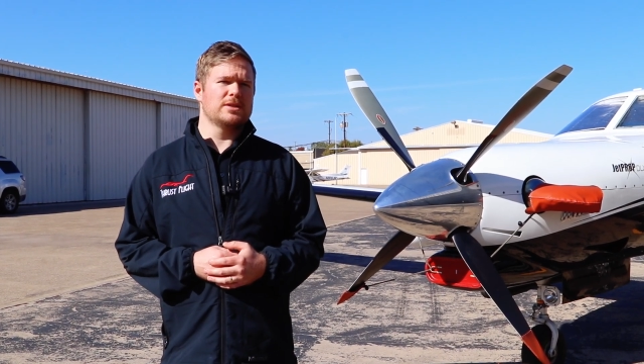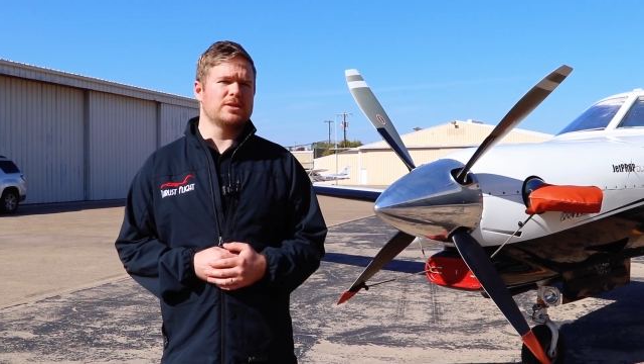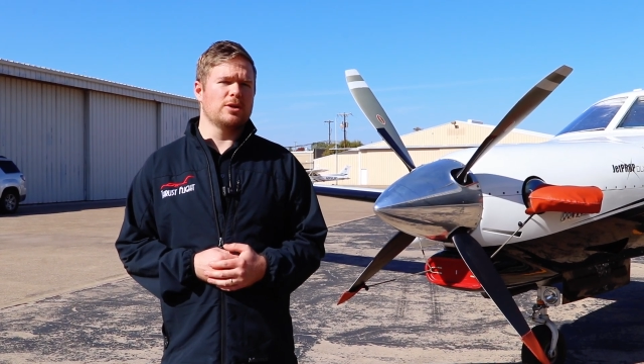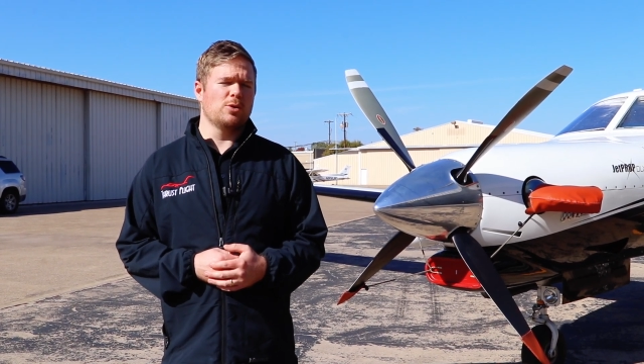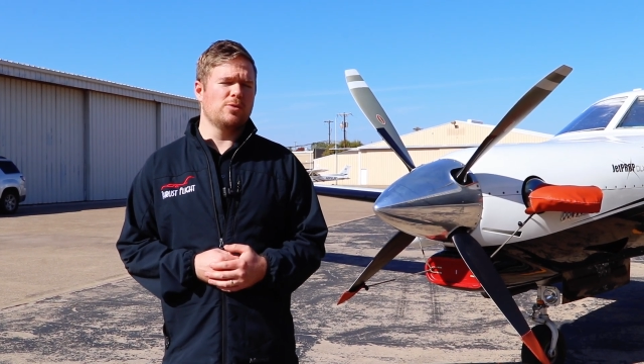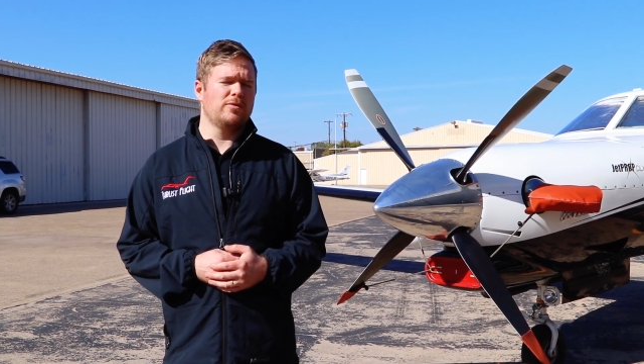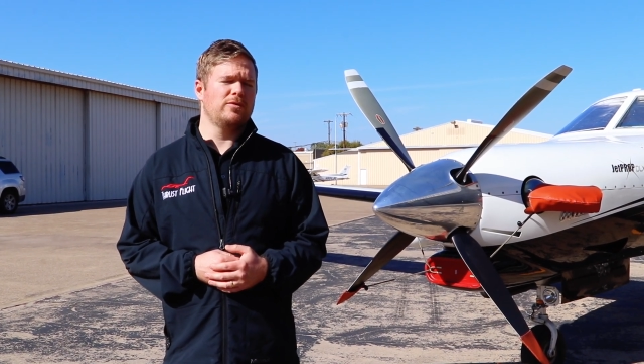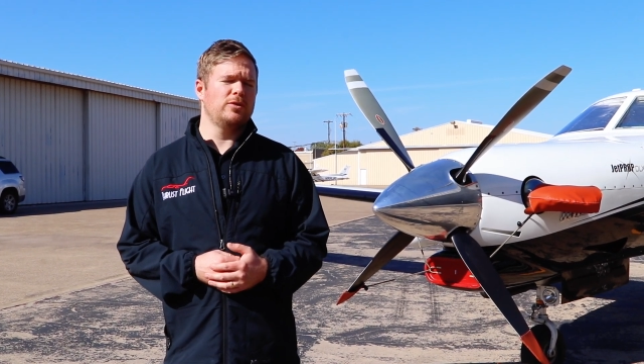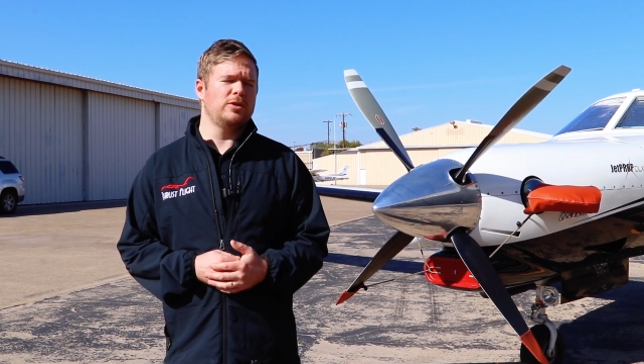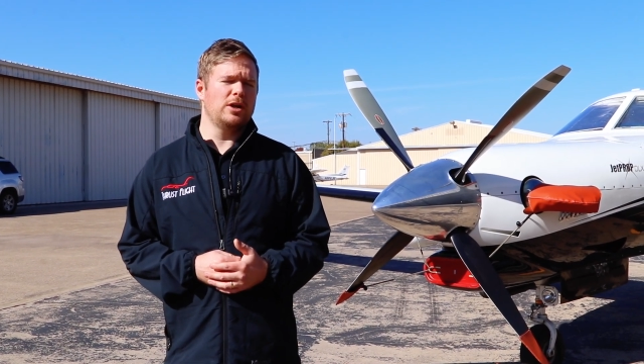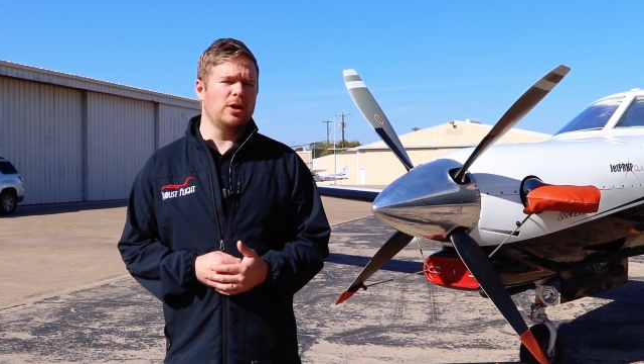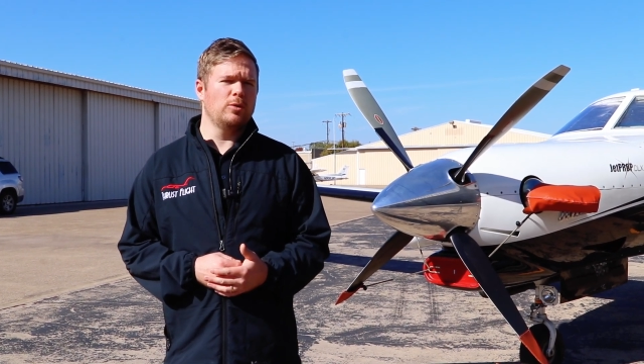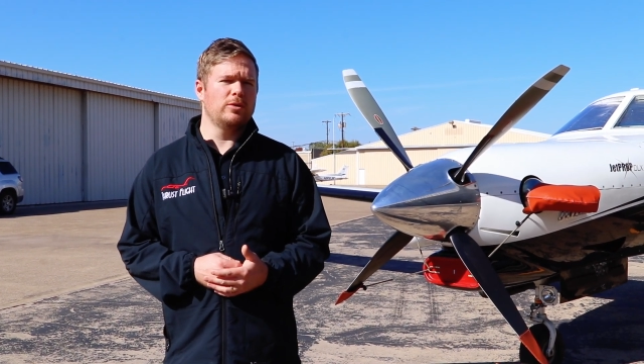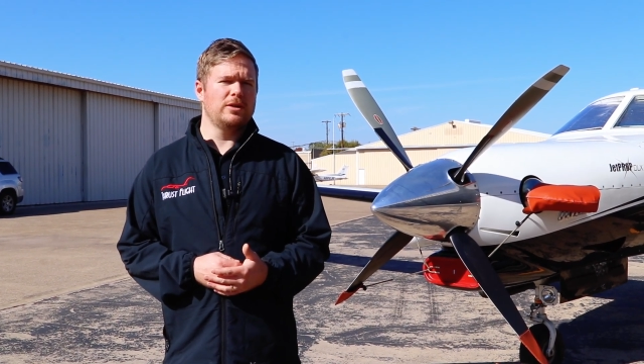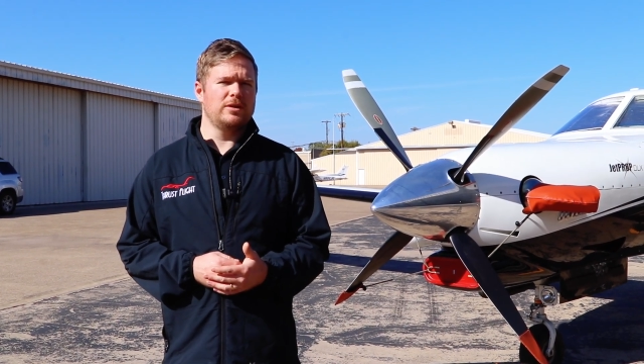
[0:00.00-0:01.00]
So if you
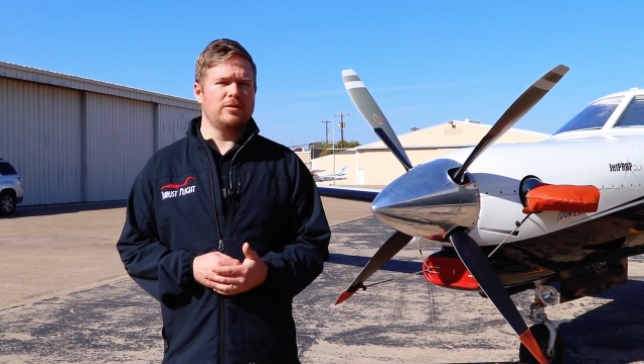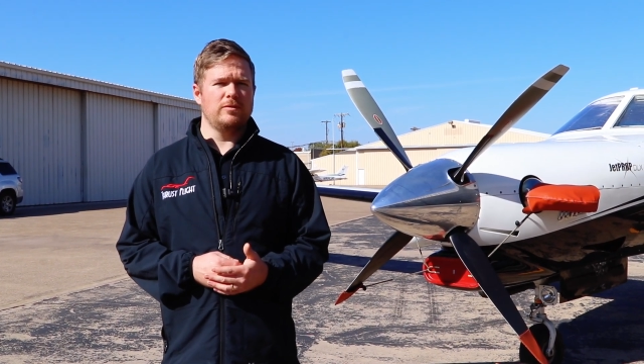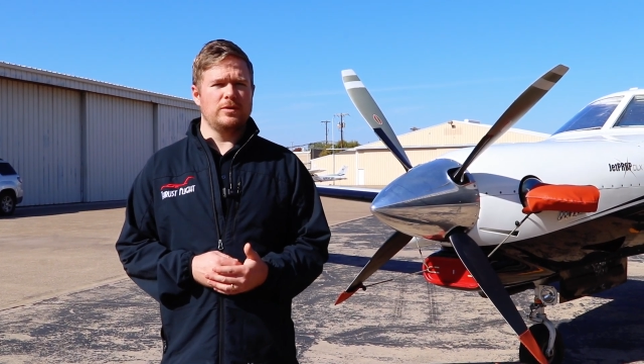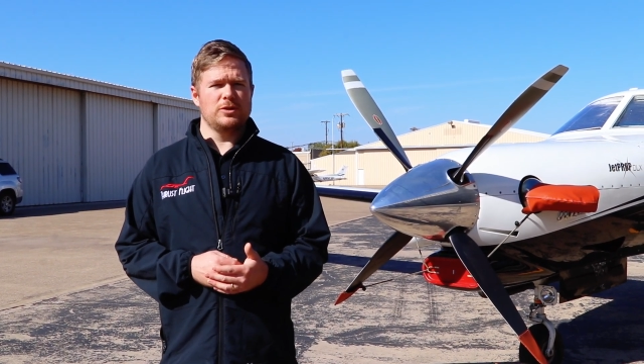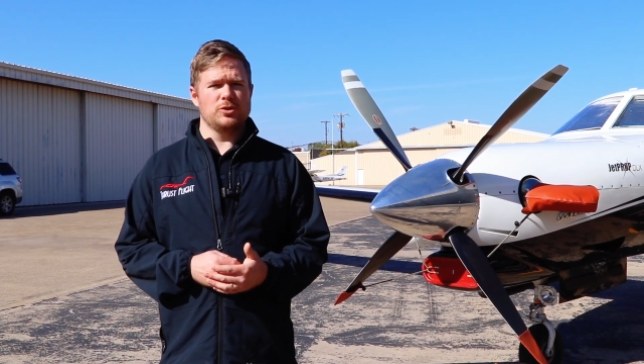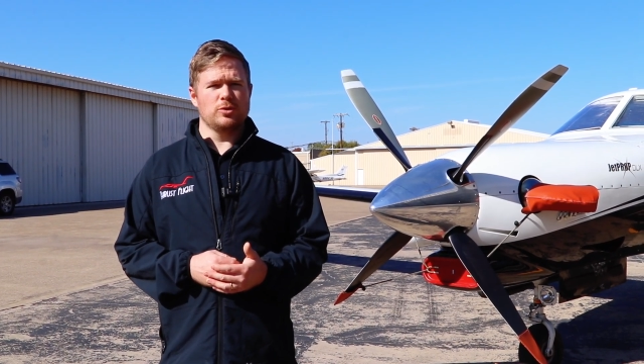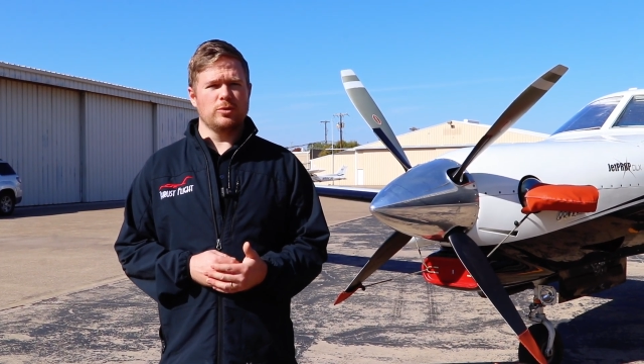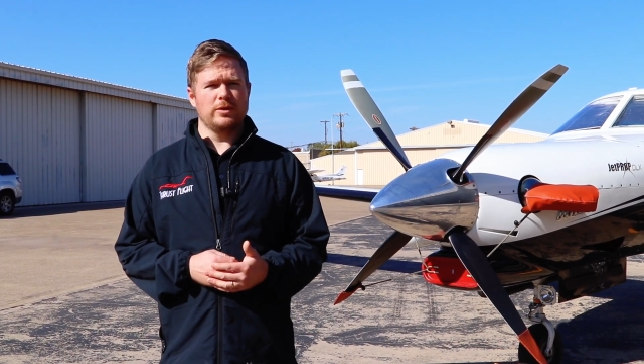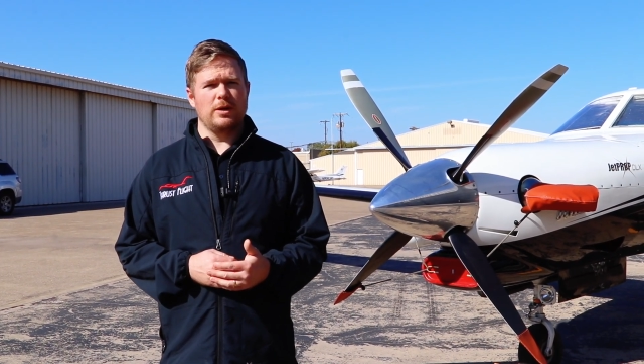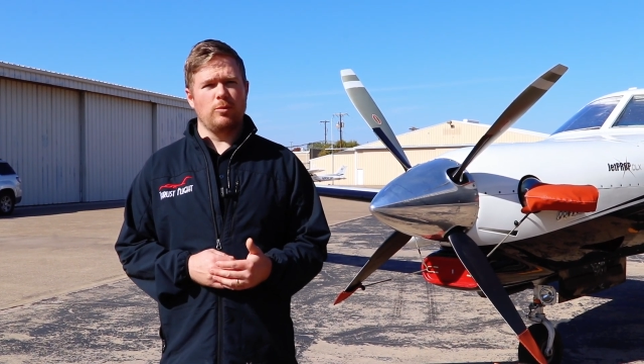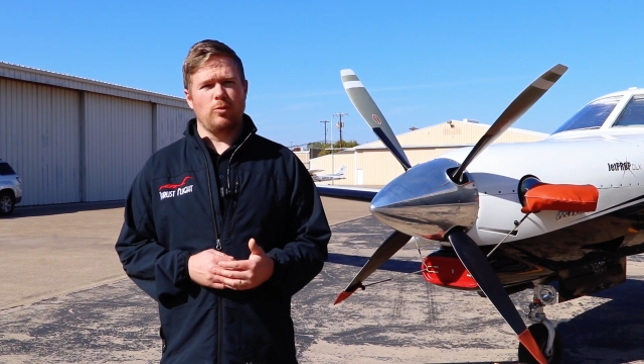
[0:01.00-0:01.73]
know an individual that